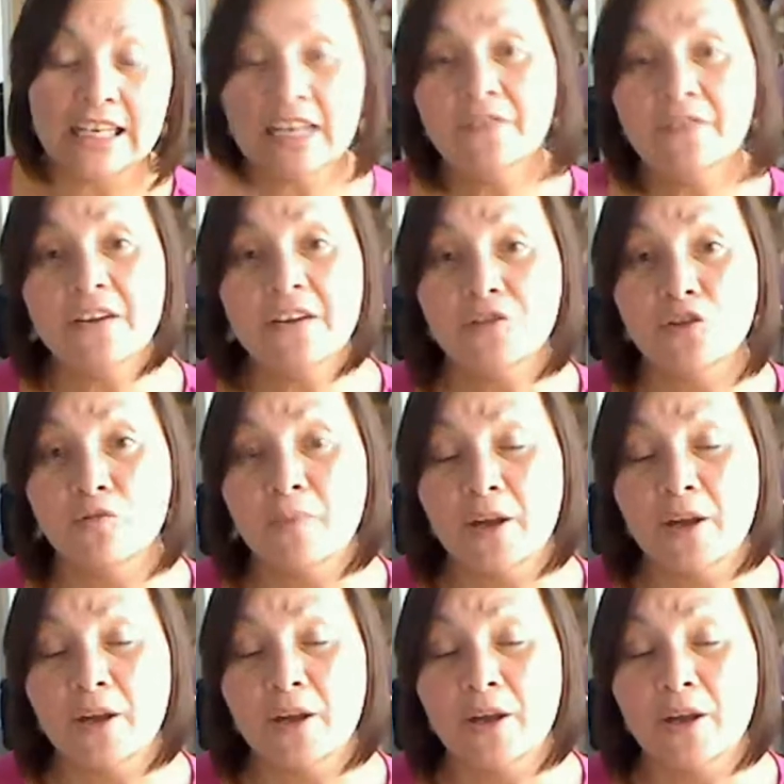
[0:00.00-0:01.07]
Even if you've
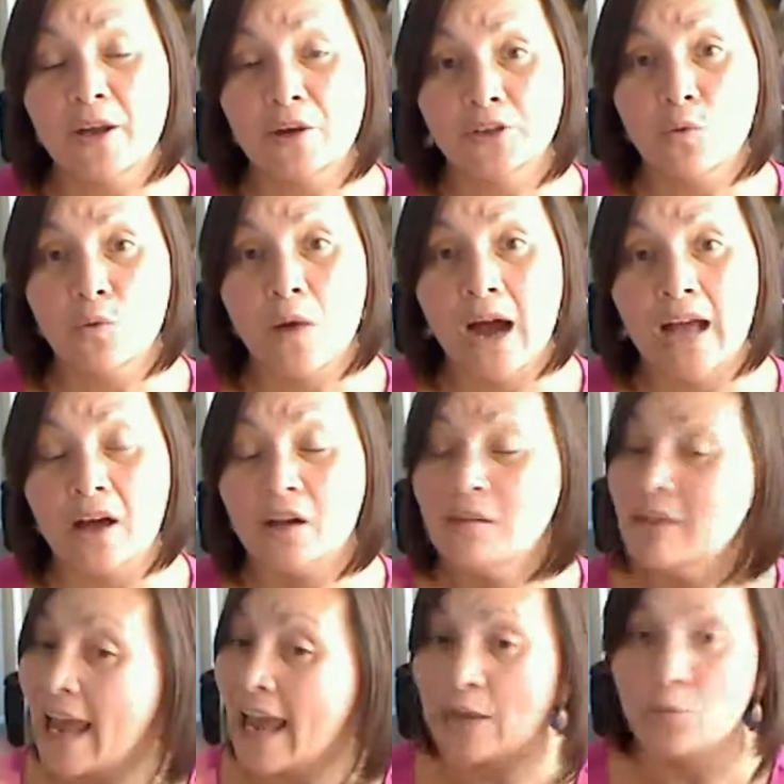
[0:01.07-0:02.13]
been around for a while,
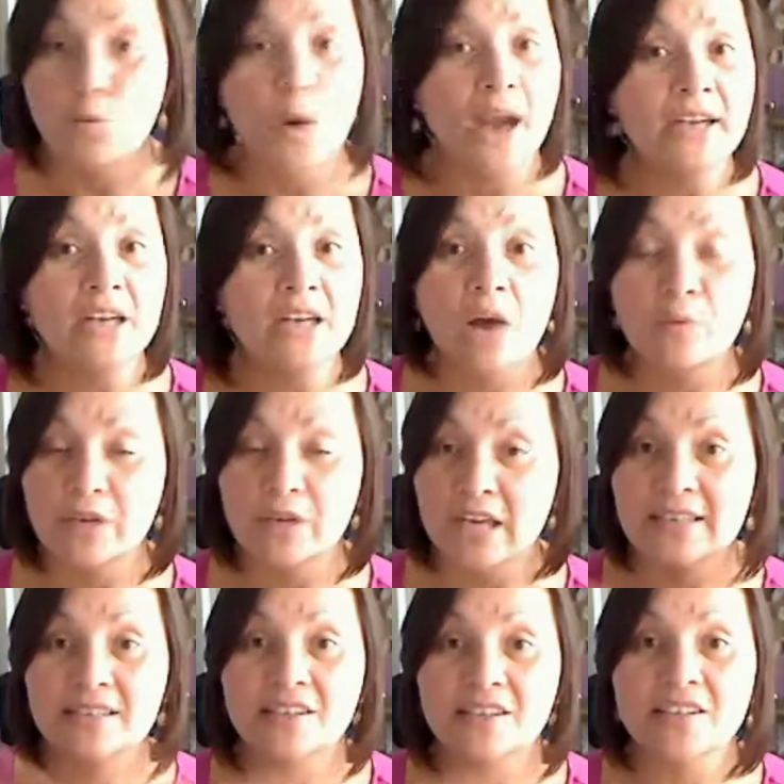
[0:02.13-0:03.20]
hey, why not? We
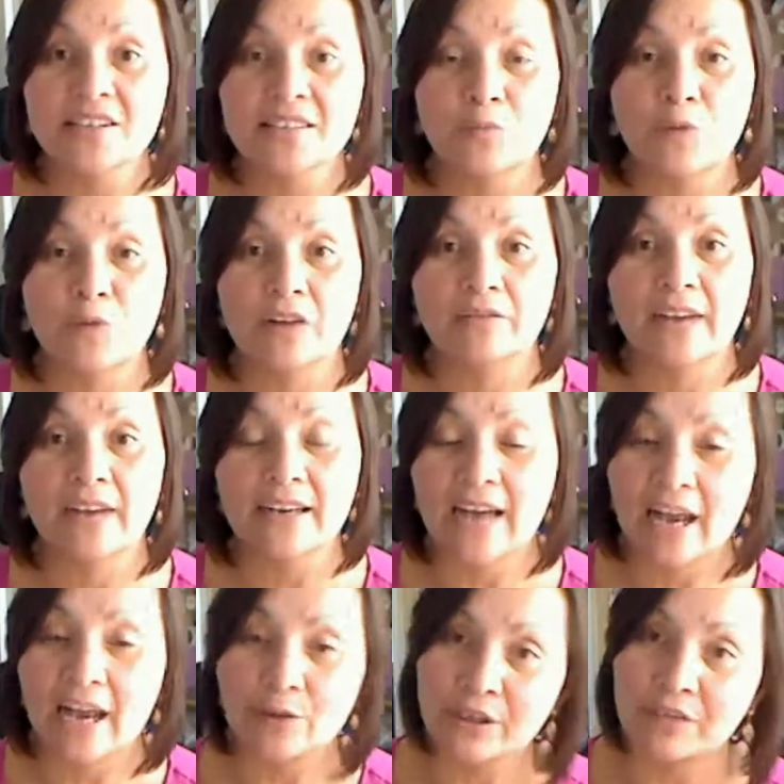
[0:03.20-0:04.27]
got to start somewhere, right?
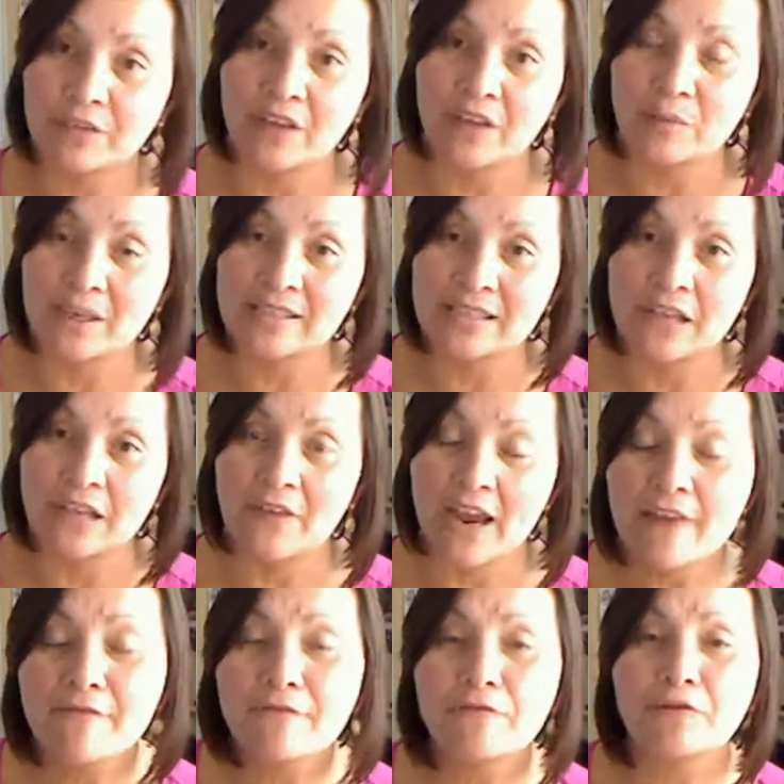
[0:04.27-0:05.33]
I reinvent myself
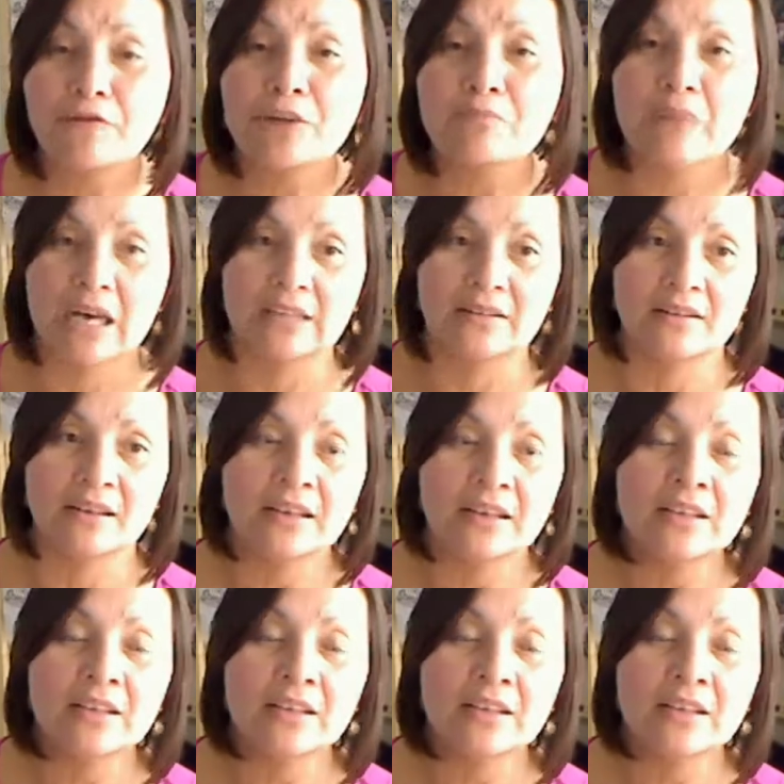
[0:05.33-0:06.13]
every month.